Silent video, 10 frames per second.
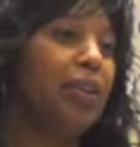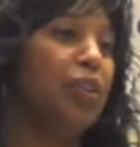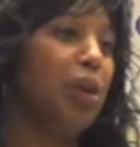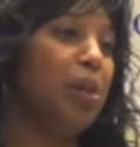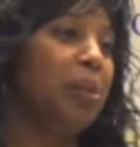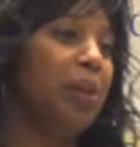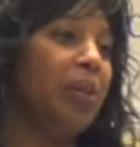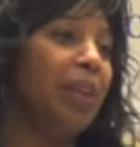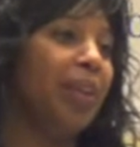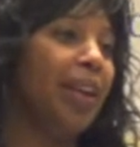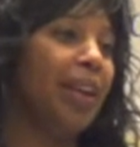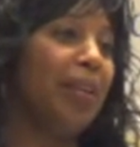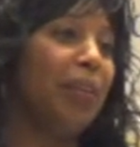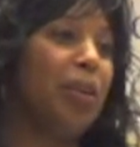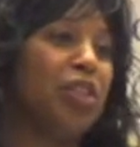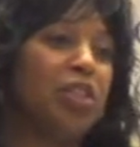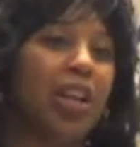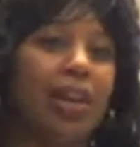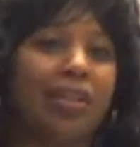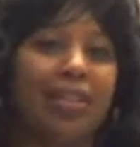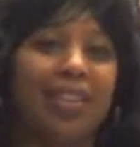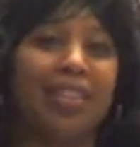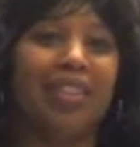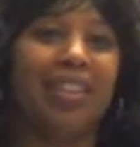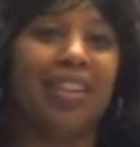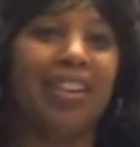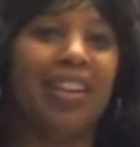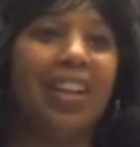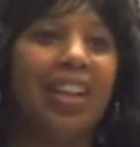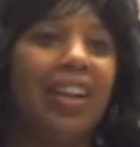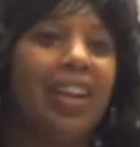normal, which is actually good.